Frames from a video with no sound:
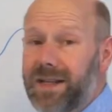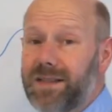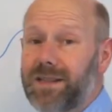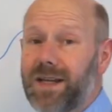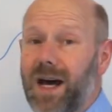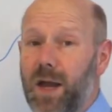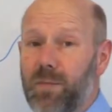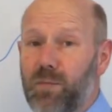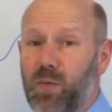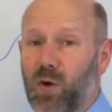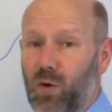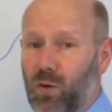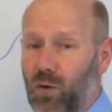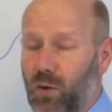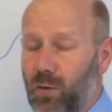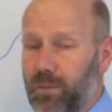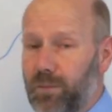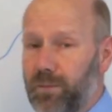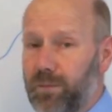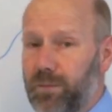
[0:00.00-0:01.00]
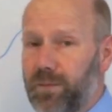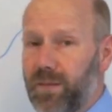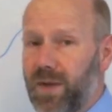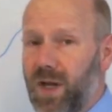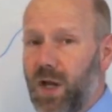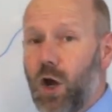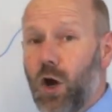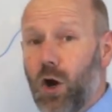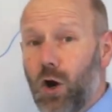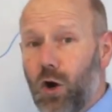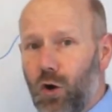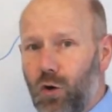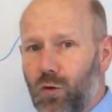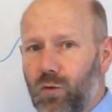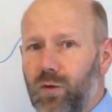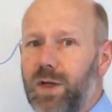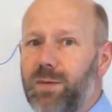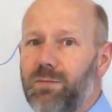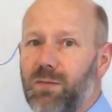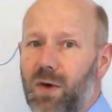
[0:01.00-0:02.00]
a dipole.
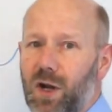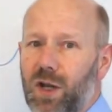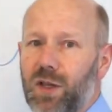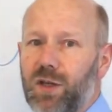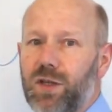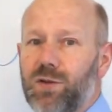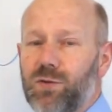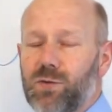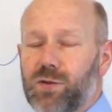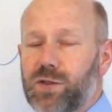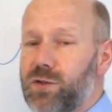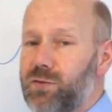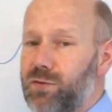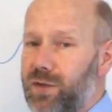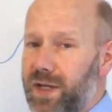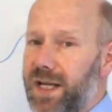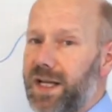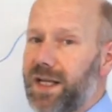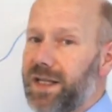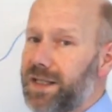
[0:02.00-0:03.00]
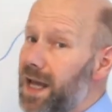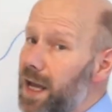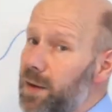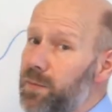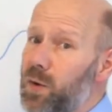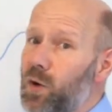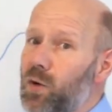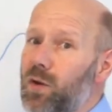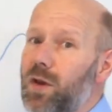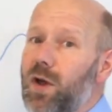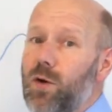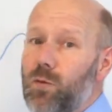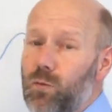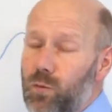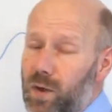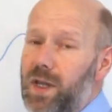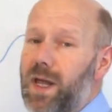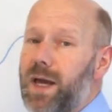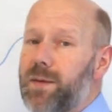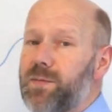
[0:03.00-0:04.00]
Only molecules creating a dipole
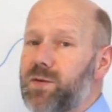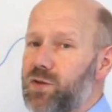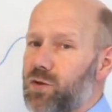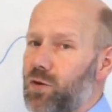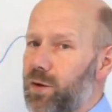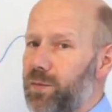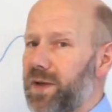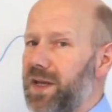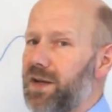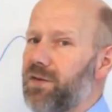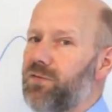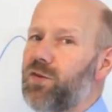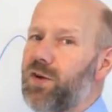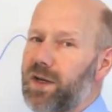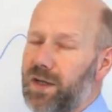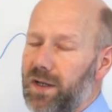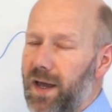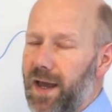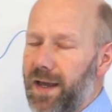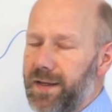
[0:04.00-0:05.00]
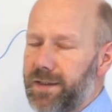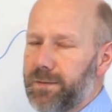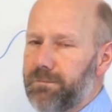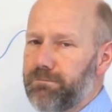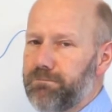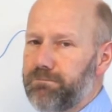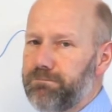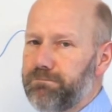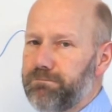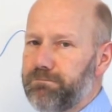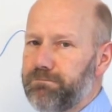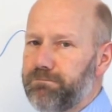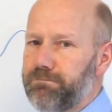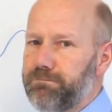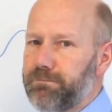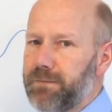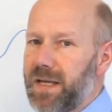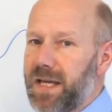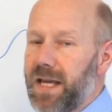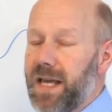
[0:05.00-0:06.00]
will absorb infrared light.
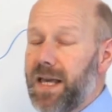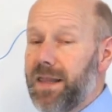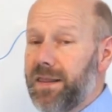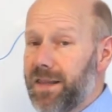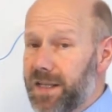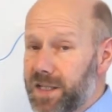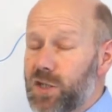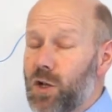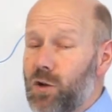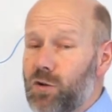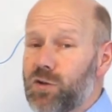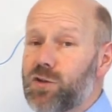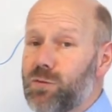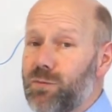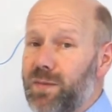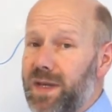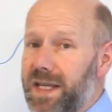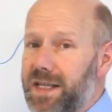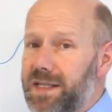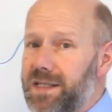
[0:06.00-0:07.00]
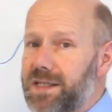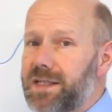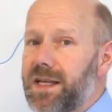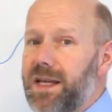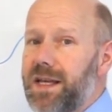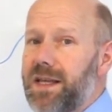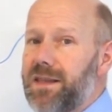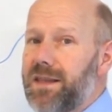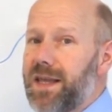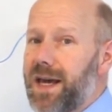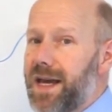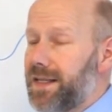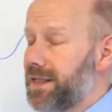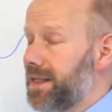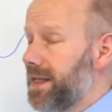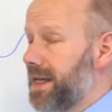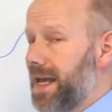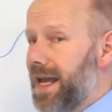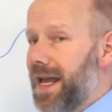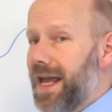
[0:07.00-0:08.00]
This also means
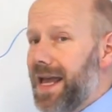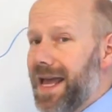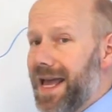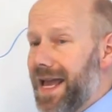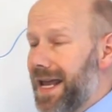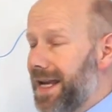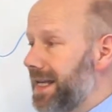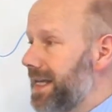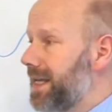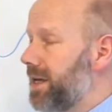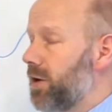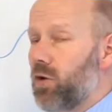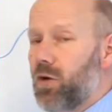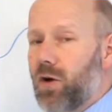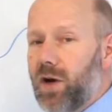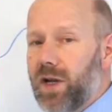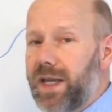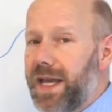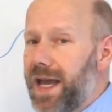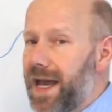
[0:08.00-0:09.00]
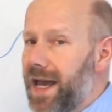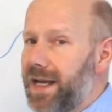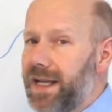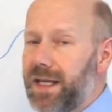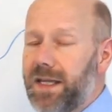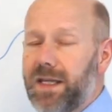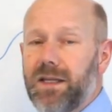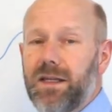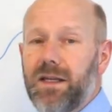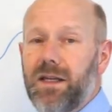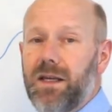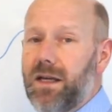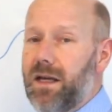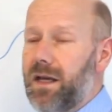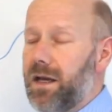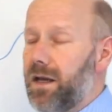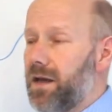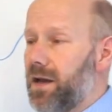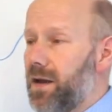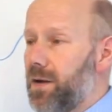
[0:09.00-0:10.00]
that any organic
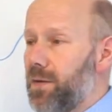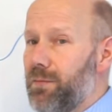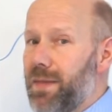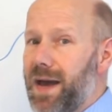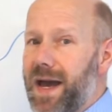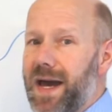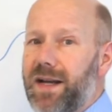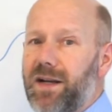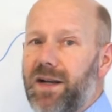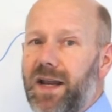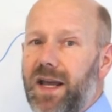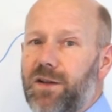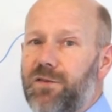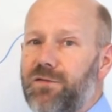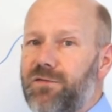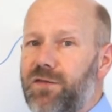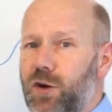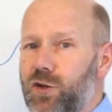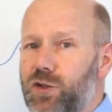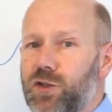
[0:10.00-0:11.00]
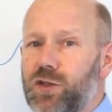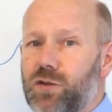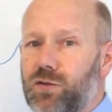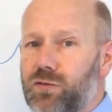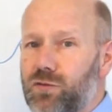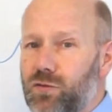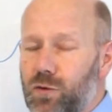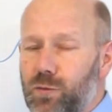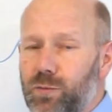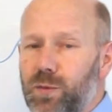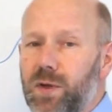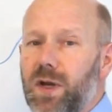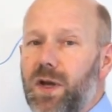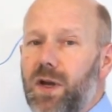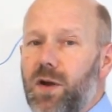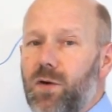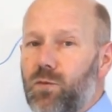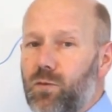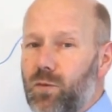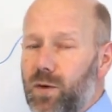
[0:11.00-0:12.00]
uh, matter, any functional group
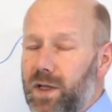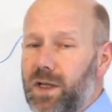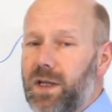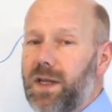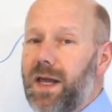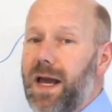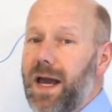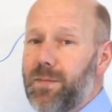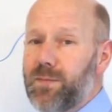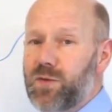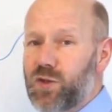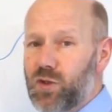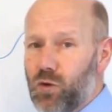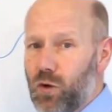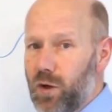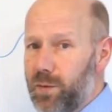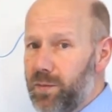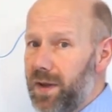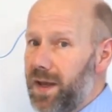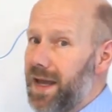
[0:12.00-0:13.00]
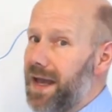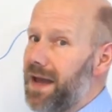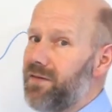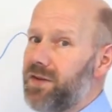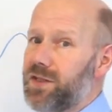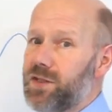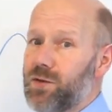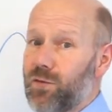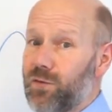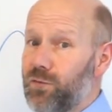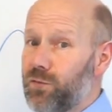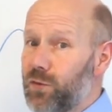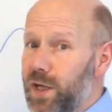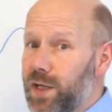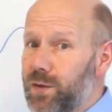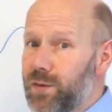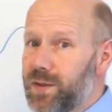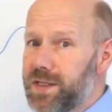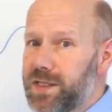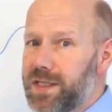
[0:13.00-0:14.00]
will absorb, have its own
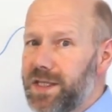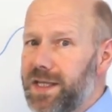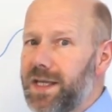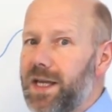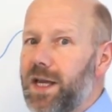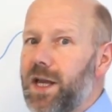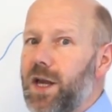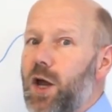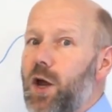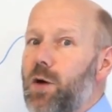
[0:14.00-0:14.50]
frequency,